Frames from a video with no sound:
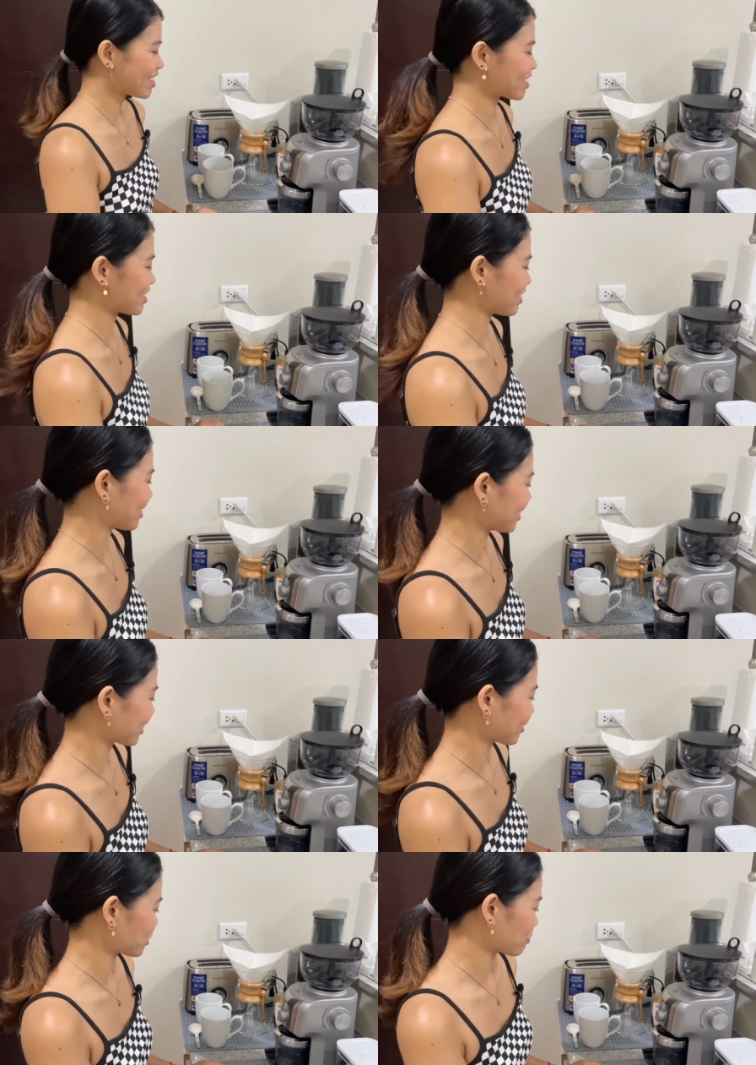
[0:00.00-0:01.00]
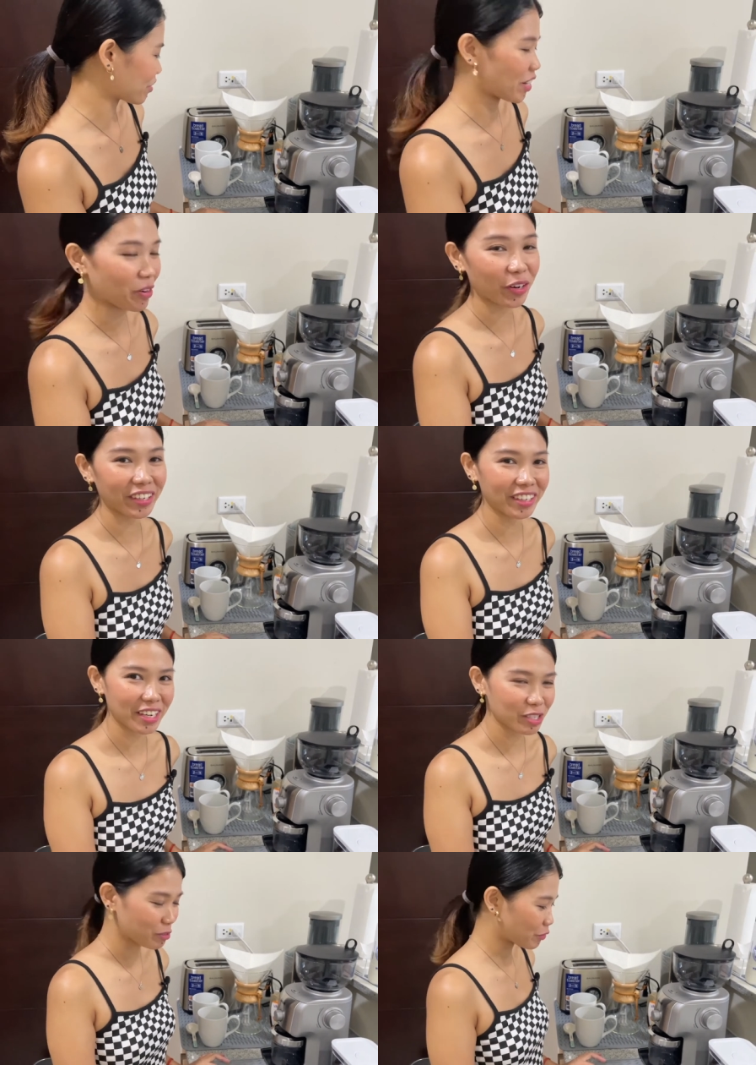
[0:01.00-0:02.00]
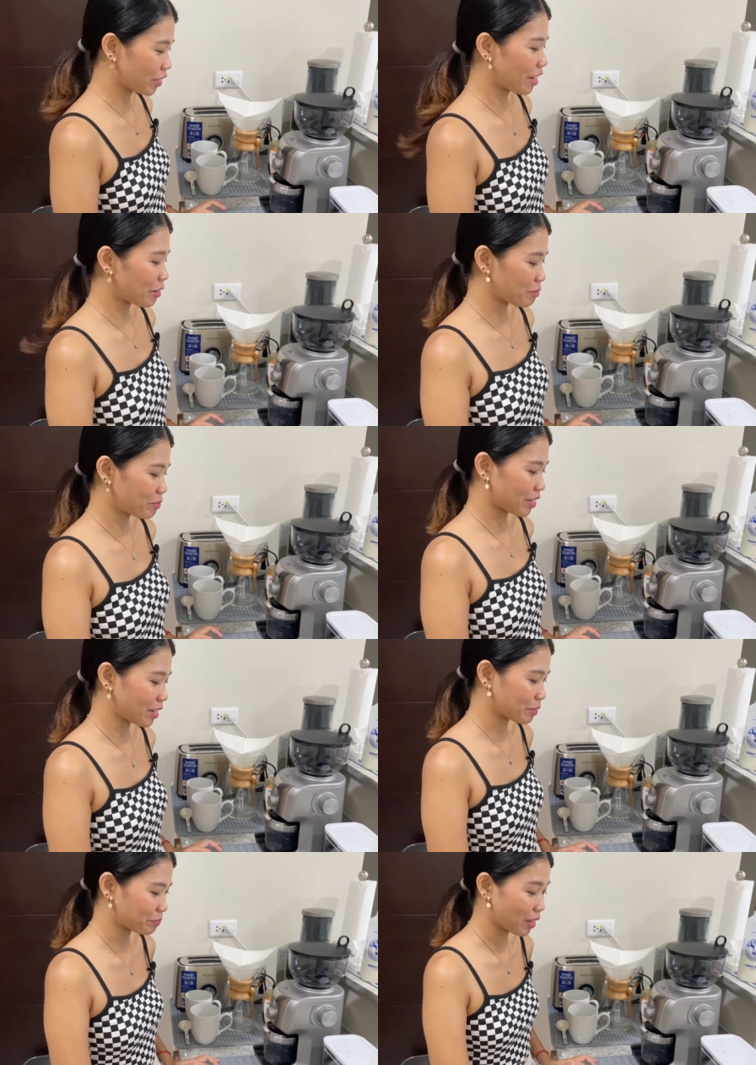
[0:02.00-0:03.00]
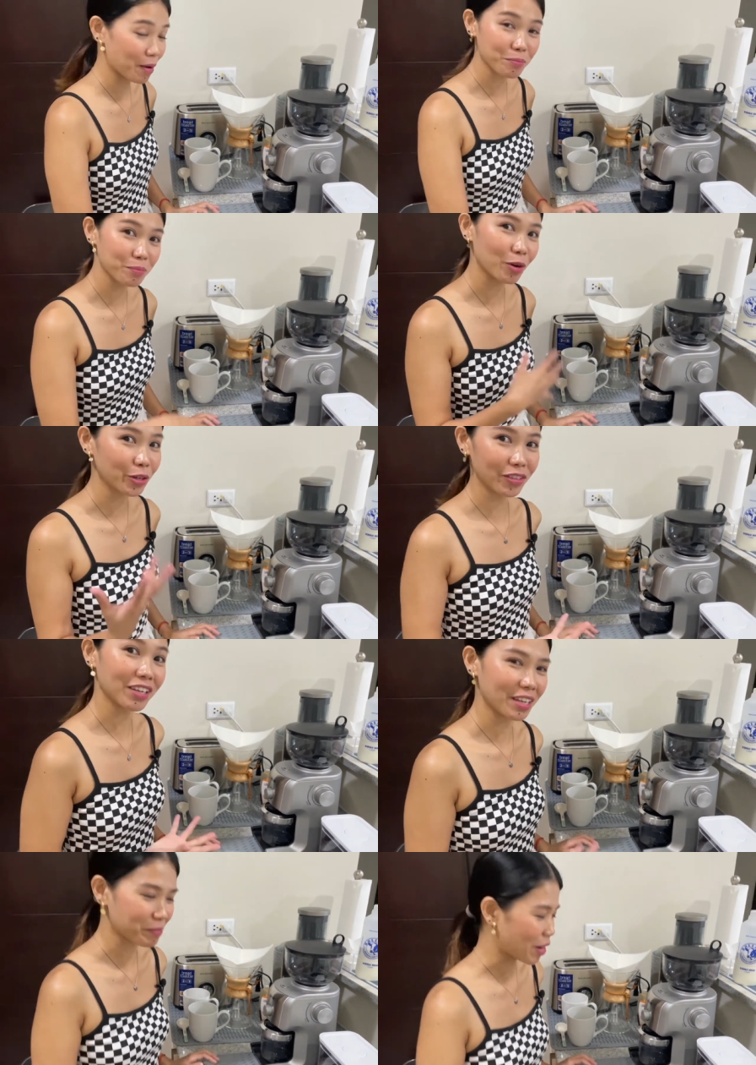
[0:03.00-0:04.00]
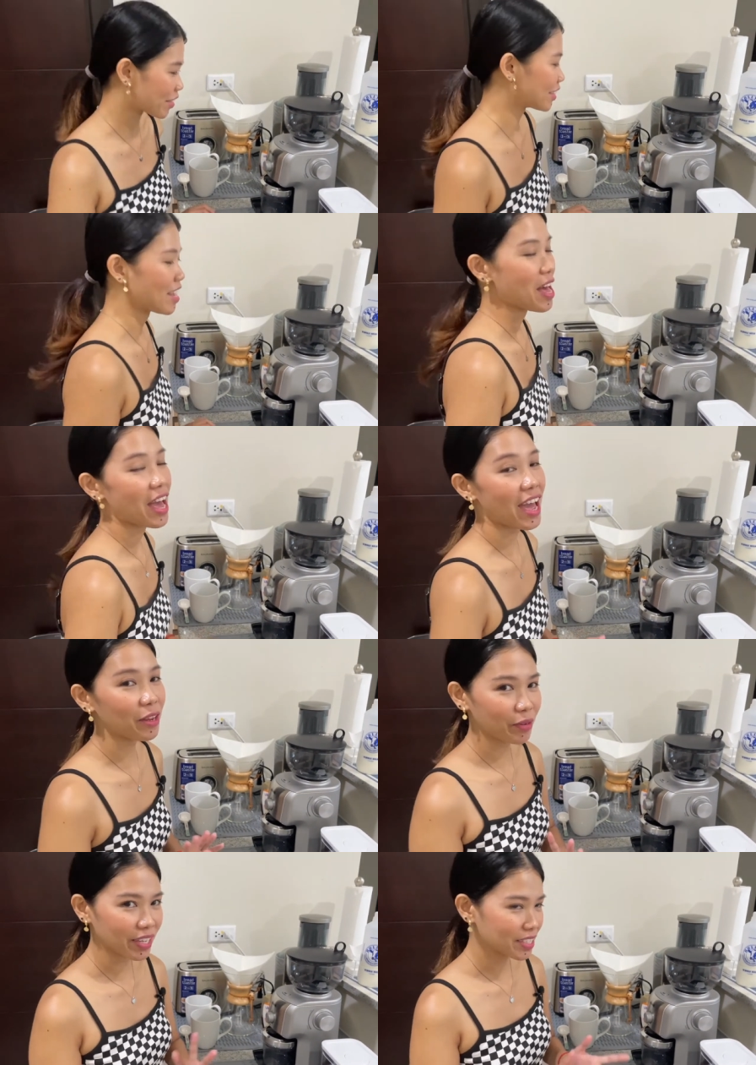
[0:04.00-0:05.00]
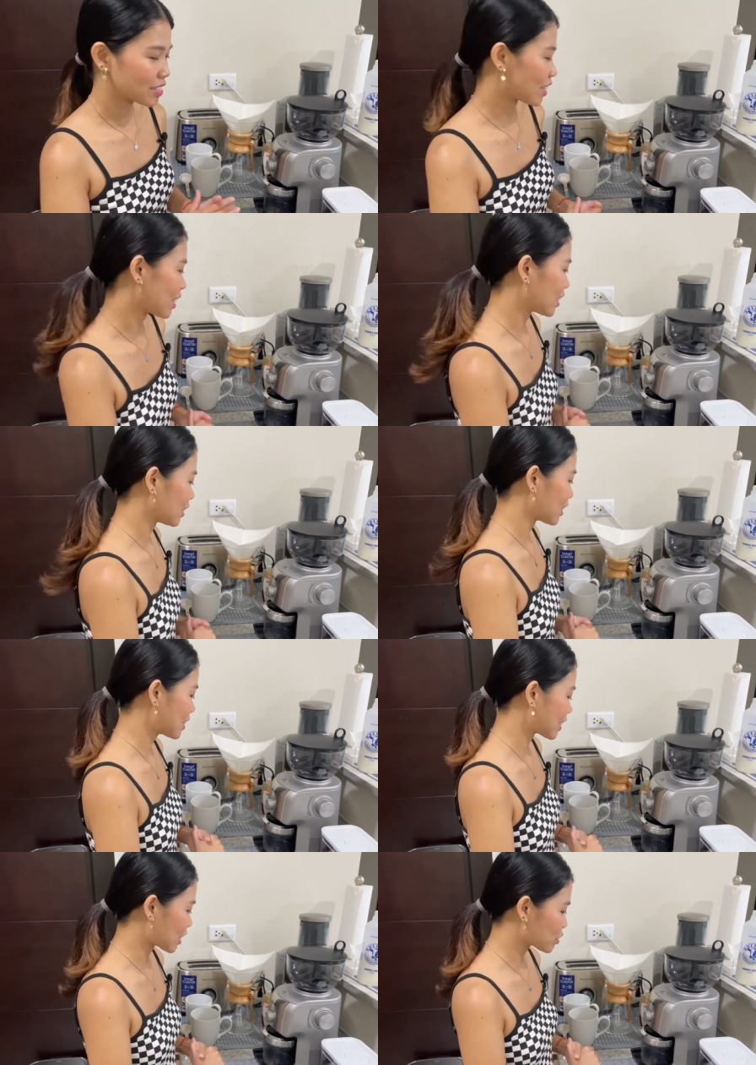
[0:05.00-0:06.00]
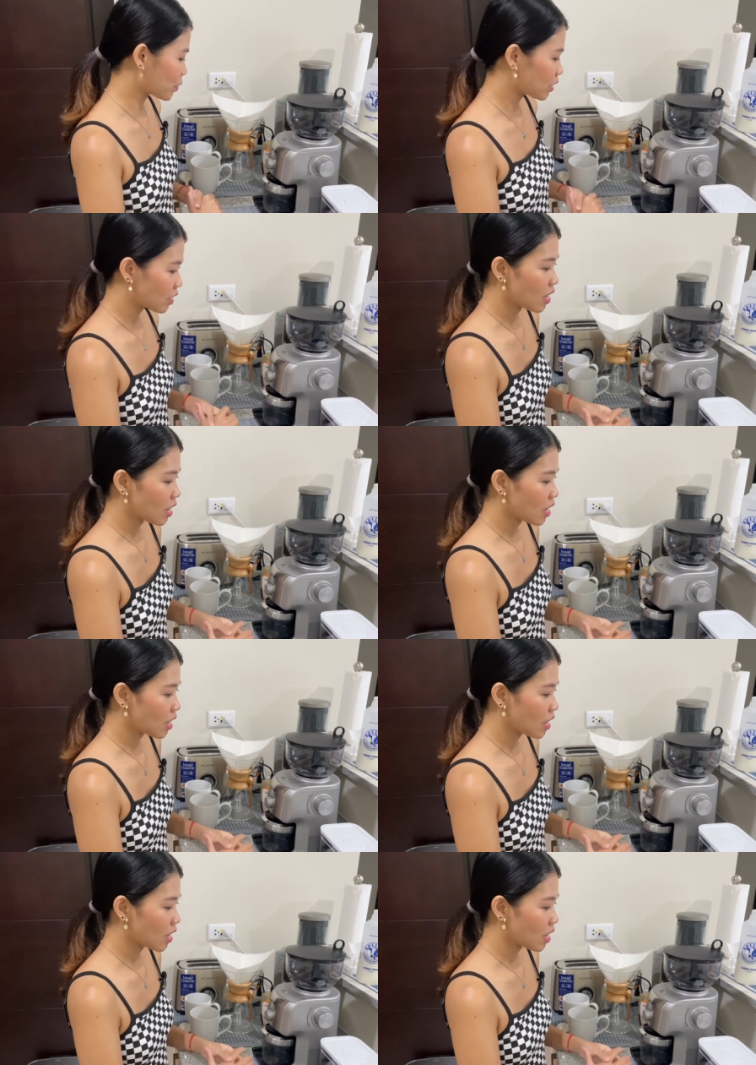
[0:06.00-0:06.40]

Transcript: it's uh, it looks very unorganized for now, but um, I'm already thinking about it. Anyways, uh, let's get to it.